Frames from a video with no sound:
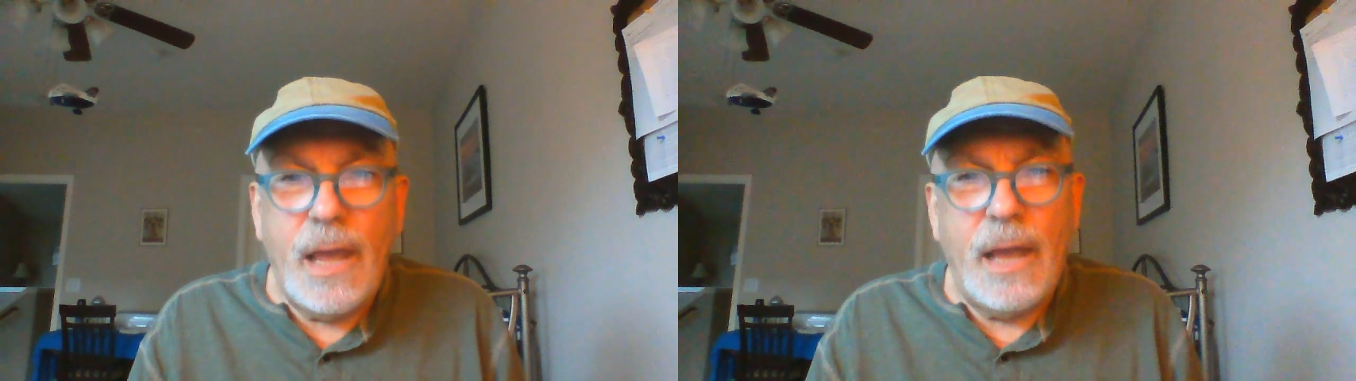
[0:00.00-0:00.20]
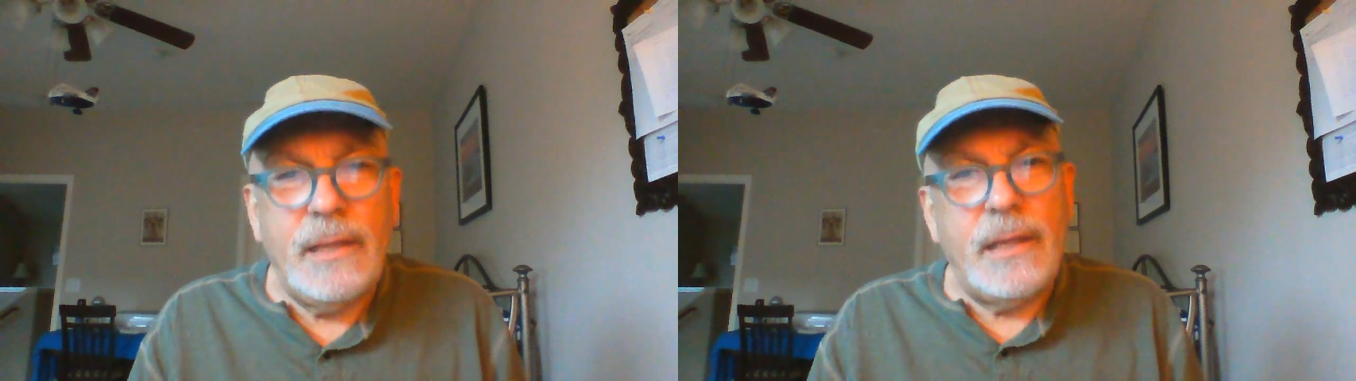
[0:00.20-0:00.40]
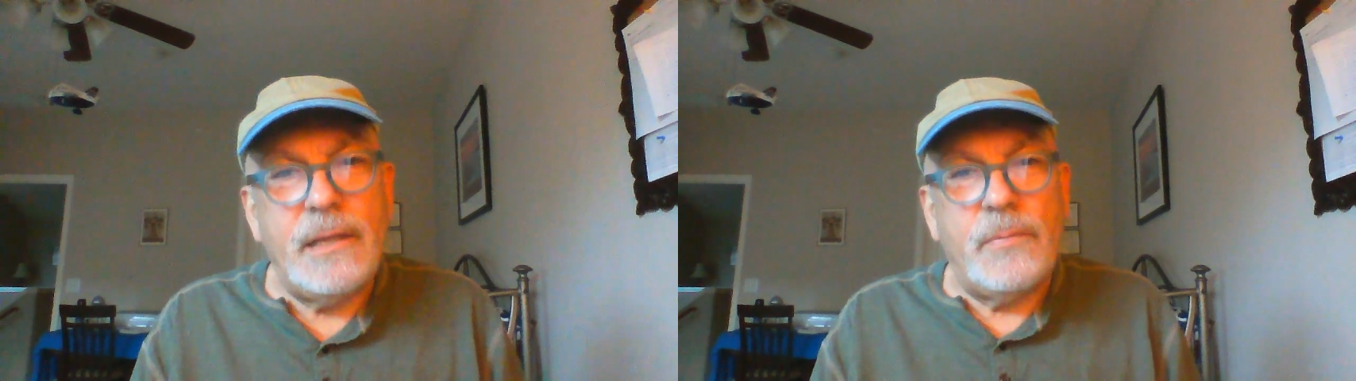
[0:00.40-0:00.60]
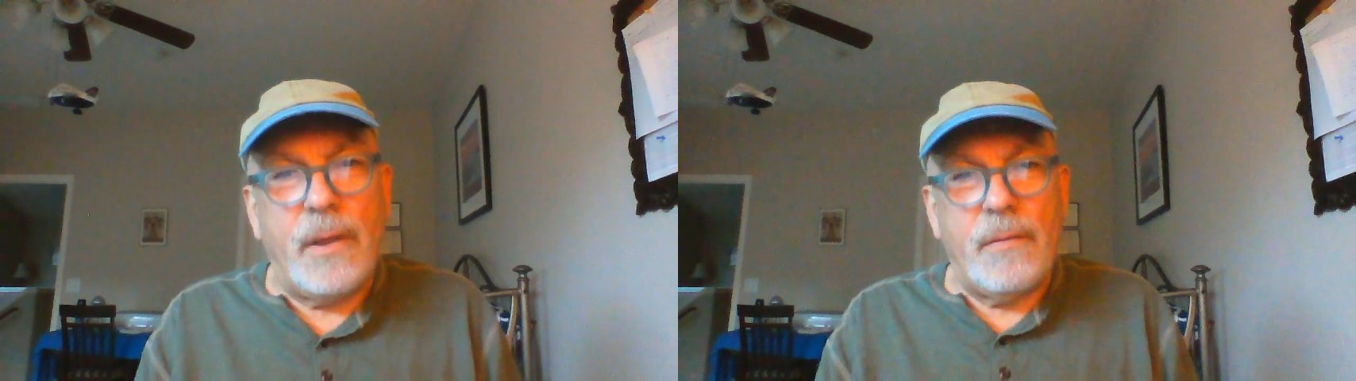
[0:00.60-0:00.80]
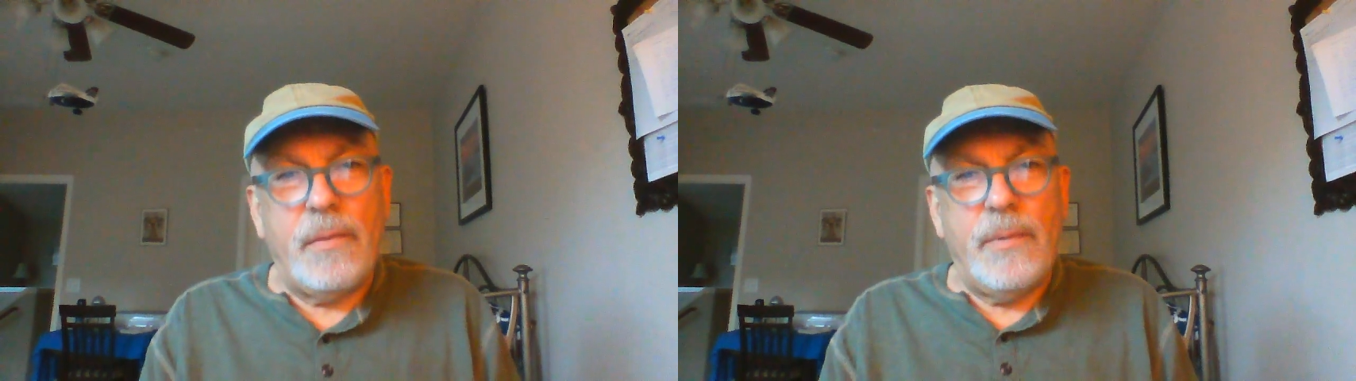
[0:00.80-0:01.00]
I think it's
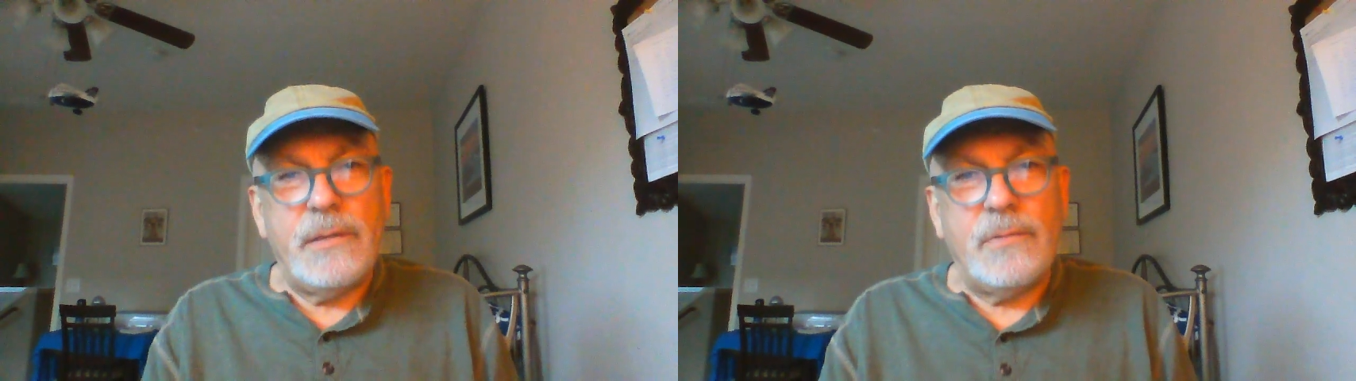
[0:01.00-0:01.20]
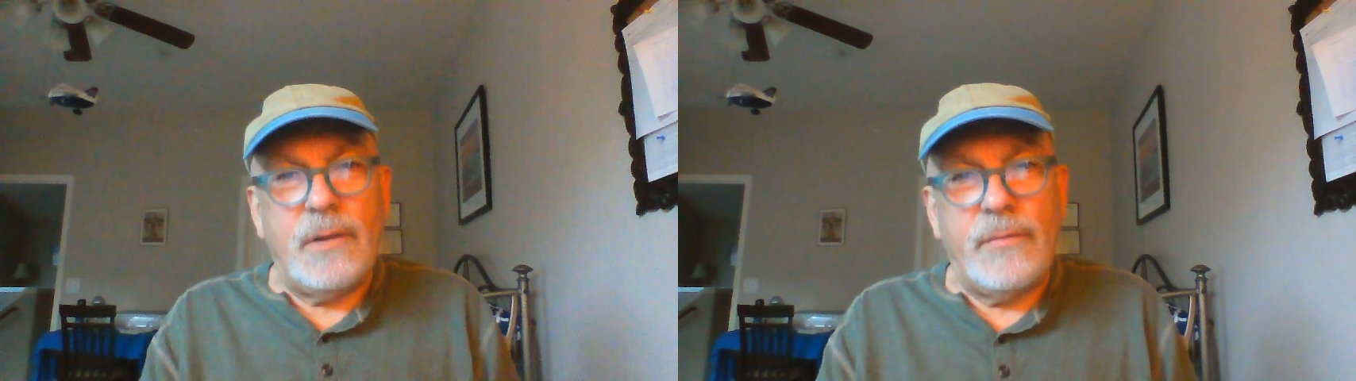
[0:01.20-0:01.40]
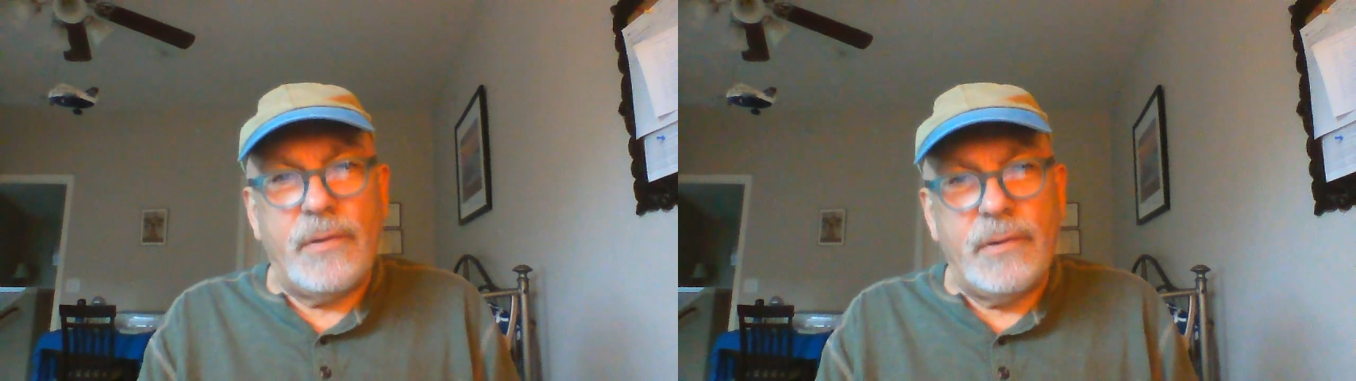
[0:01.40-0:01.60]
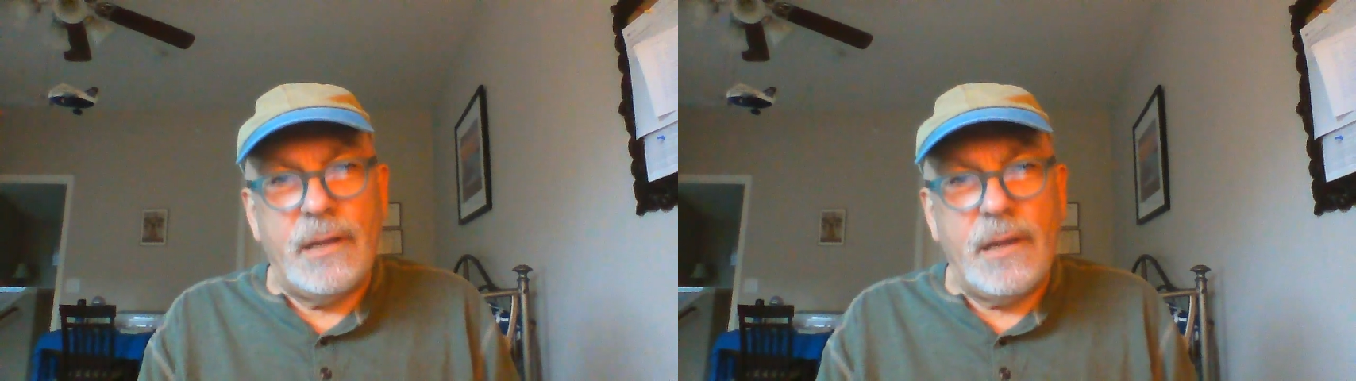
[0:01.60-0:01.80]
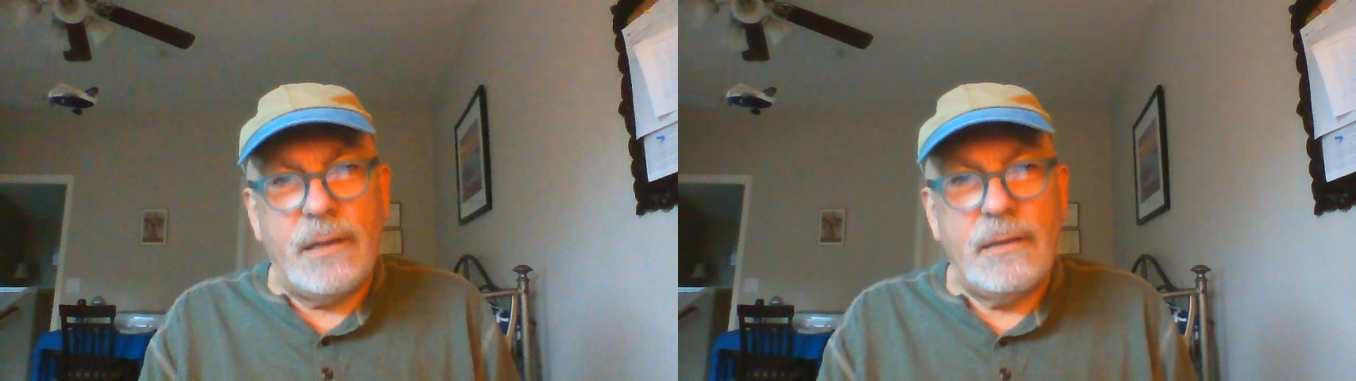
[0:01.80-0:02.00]
probably the best one I've ever
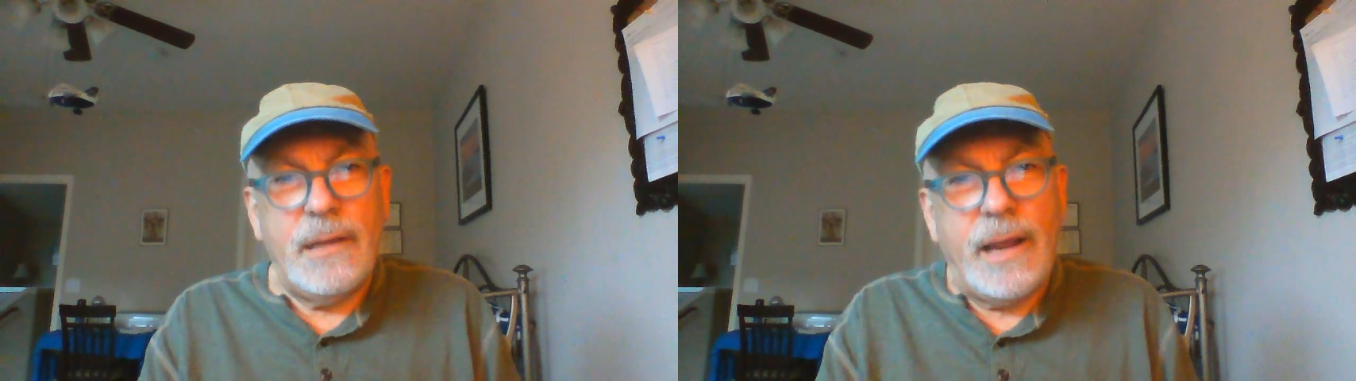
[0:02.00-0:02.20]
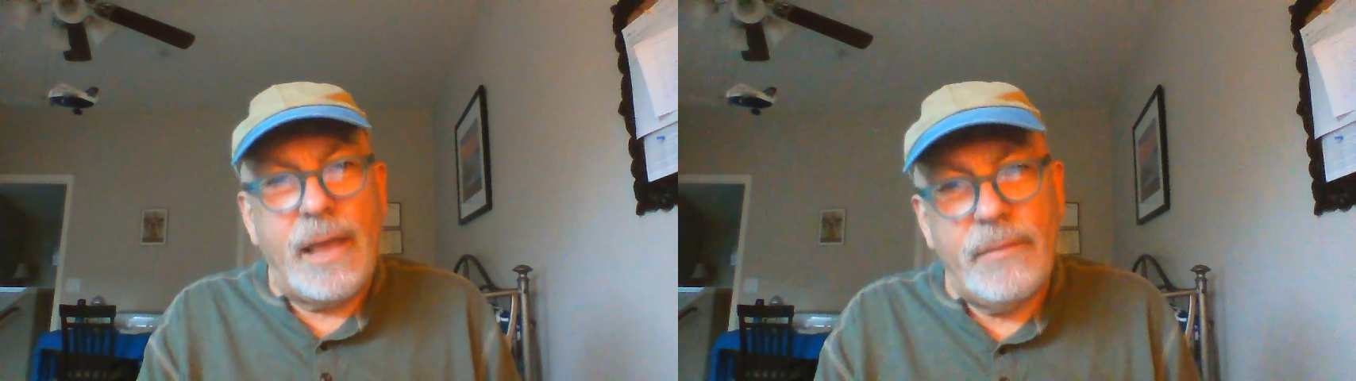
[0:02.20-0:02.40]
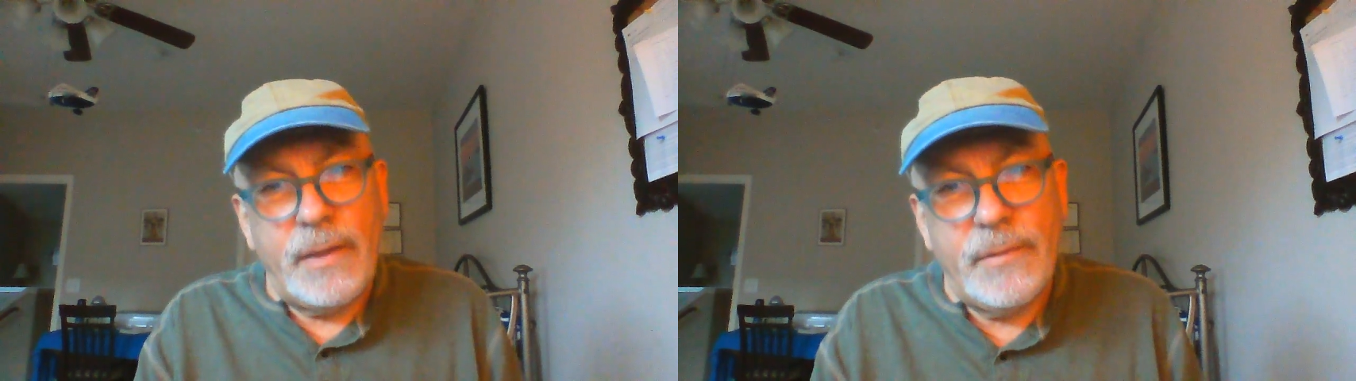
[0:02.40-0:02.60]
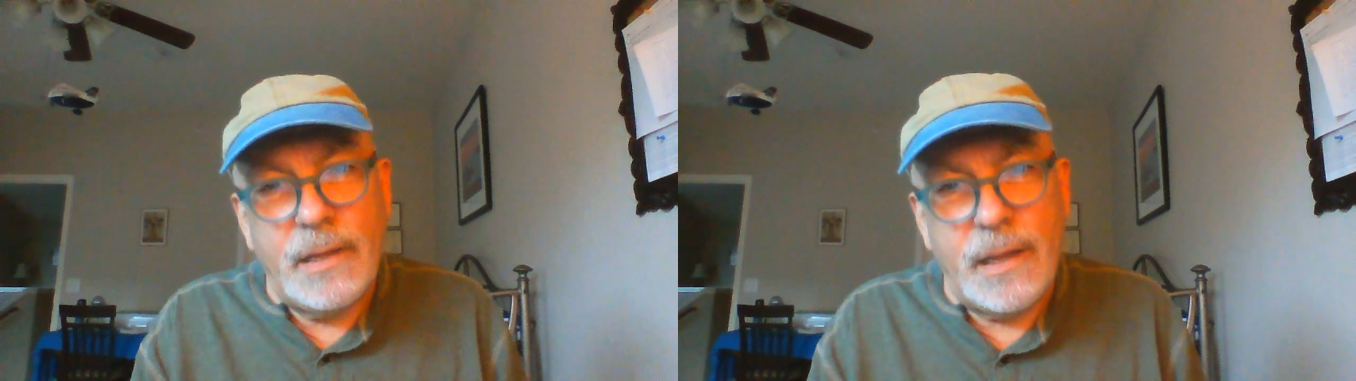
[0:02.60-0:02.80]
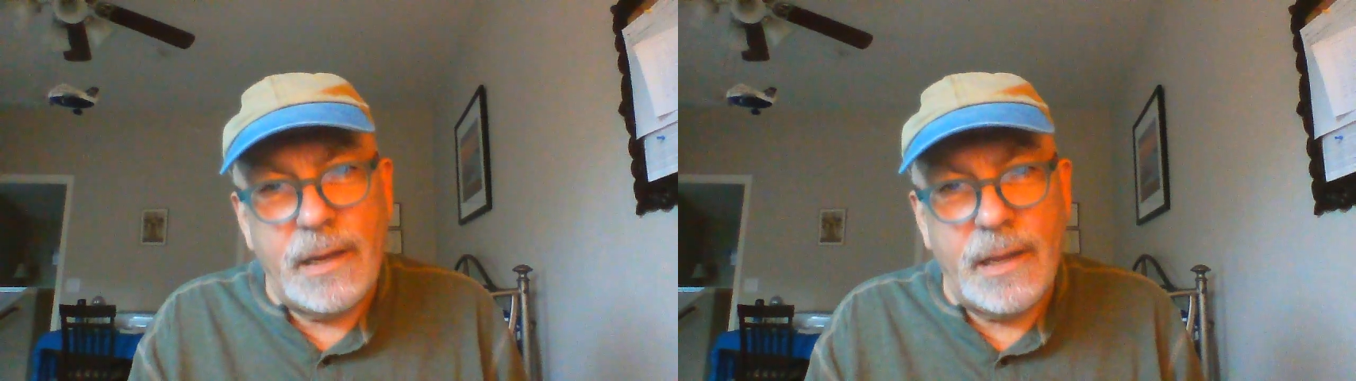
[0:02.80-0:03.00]
done, and I haven't even
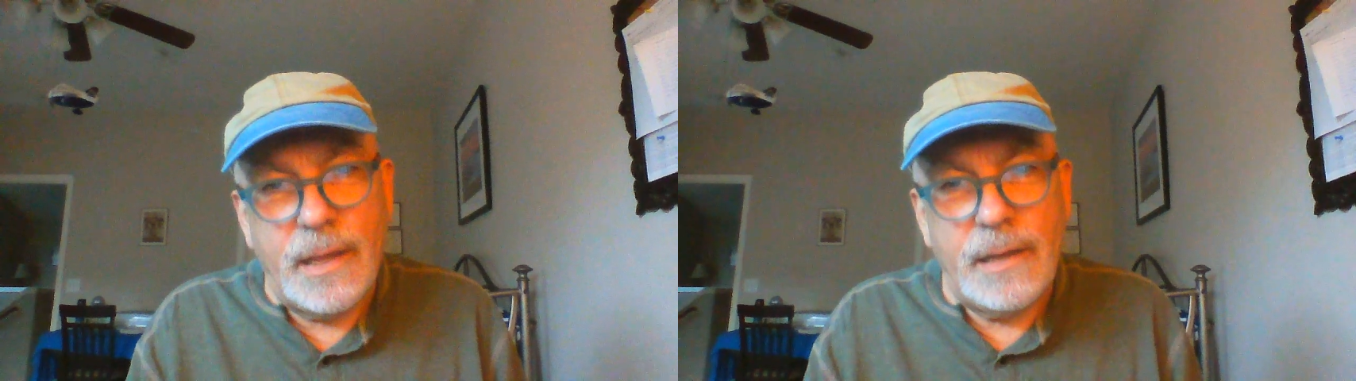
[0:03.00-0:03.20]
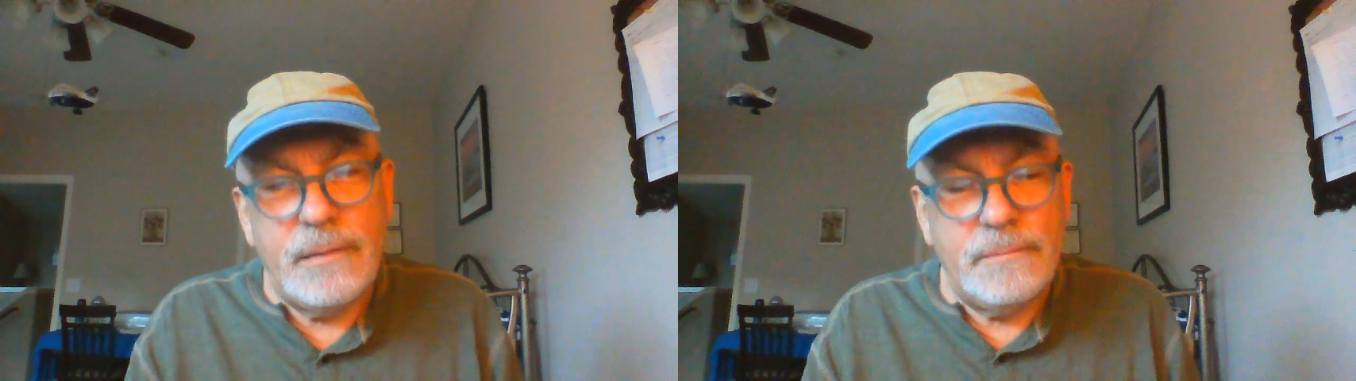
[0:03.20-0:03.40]
done it yet.